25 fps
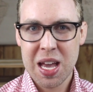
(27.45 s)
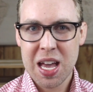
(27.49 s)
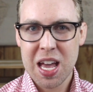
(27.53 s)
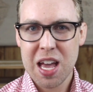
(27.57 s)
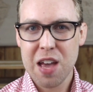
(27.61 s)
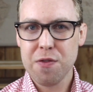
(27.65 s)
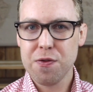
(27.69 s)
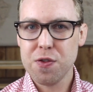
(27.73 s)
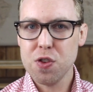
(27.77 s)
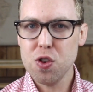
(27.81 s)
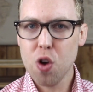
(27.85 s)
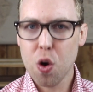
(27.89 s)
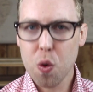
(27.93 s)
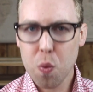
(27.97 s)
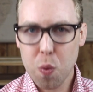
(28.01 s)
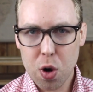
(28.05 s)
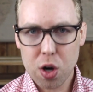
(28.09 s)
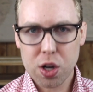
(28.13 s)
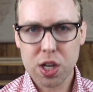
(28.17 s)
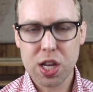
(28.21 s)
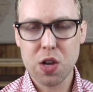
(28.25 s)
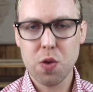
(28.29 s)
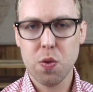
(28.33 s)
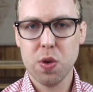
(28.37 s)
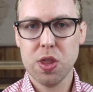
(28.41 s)
If you're
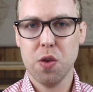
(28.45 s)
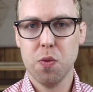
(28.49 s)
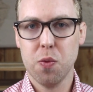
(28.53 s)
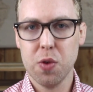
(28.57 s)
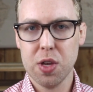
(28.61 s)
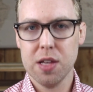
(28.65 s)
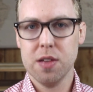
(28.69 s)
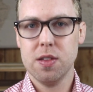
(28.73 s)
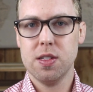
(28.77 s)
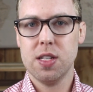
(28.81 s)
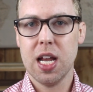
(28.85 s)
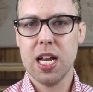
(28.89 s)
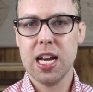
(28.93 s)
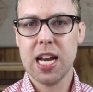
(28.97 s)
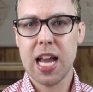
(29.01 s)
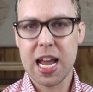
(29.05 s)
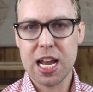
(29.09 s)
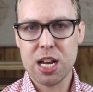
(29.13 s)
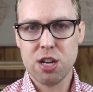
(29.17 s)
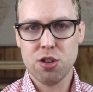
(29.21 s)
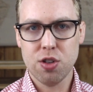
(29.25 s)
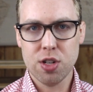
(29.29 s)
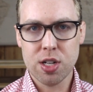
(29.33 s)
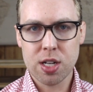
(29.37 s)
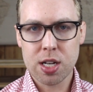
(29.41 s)
working with a real estate
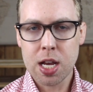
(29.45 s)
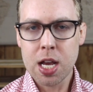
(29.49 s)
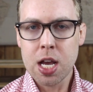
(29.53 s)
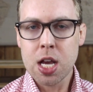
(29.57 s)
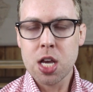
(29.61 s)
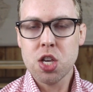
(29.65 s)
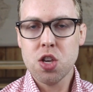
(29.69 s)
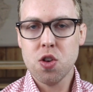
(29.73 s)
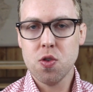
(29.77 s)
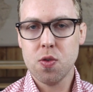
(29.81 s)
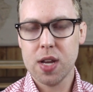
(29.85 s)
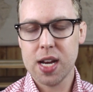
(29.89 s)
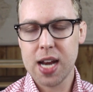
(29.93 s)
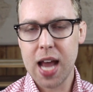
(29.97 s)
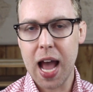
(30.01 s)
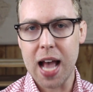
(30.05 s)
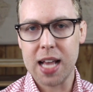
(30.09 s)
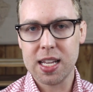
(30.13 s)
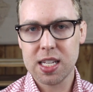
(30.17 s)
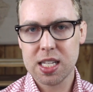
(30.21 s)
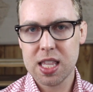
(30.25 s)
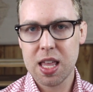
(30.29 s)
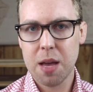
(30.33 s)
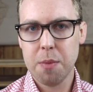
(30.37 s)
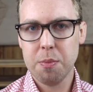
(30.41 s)
agent, you can
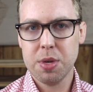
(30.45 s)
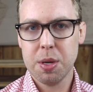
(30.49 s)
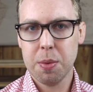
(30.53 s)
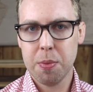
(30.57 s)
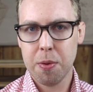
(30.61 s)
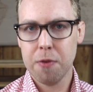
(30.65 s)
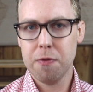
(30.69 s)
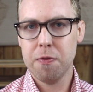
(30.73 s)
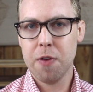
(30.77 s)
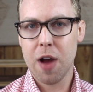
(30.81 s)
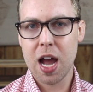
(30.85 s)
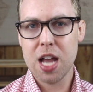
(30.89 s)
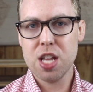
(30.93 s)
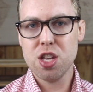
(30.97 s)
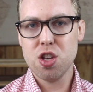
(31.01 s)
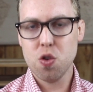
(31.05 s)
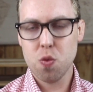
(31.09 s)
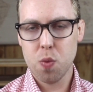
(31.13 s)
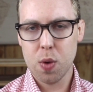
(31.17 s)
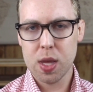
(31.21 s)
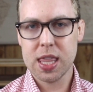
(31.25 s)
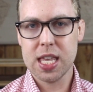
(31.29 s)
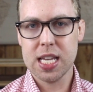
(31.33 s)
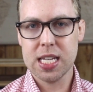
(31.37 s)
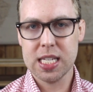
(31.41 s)
ask them to provide you with